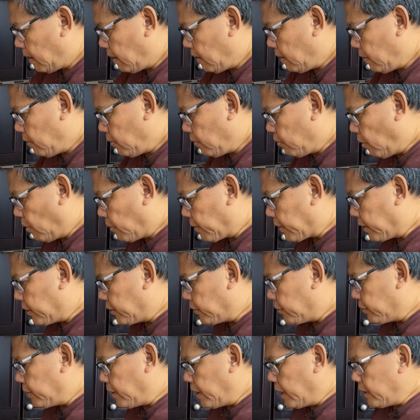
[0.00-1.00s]
What we're going to do
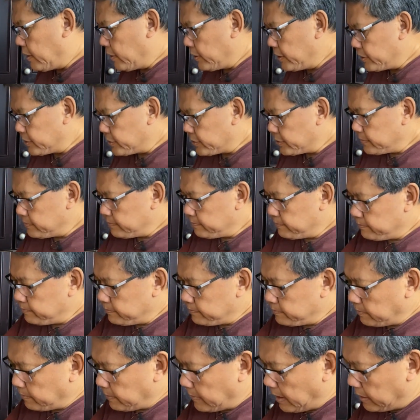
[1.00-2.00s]
now is,
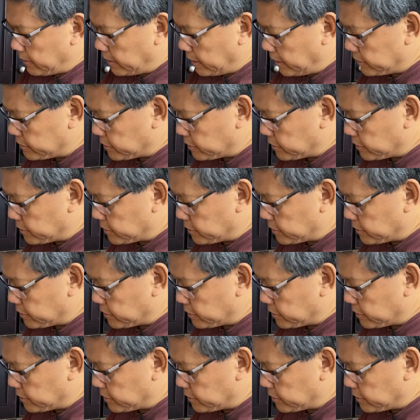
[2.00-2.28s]
now that it's all